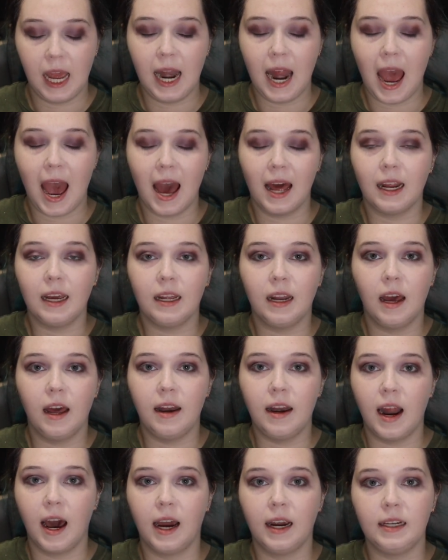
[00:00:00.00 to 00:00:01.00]
added a
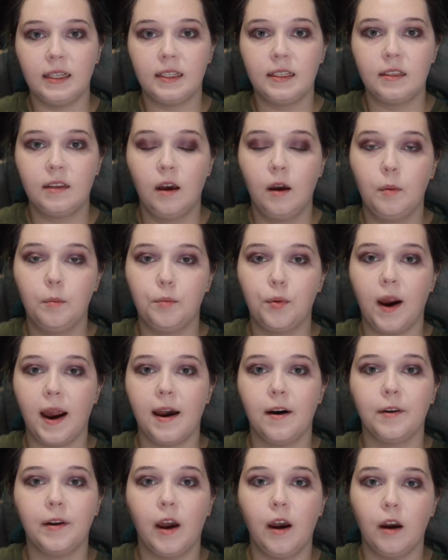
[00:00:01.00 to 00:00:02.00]
nice
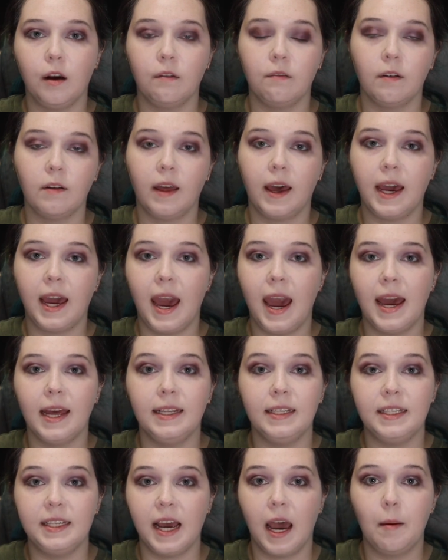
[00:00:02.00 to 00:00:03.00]
brown overlay
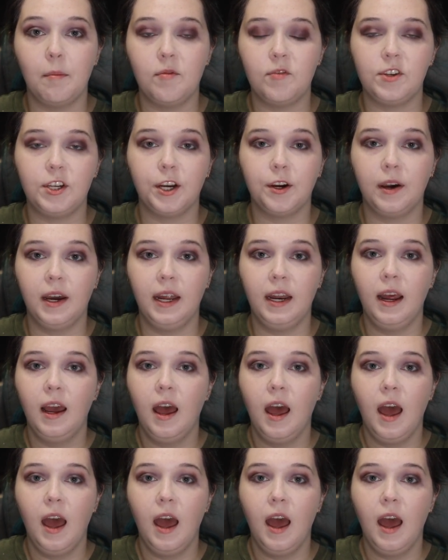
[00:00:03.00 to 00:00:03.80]
and depth to it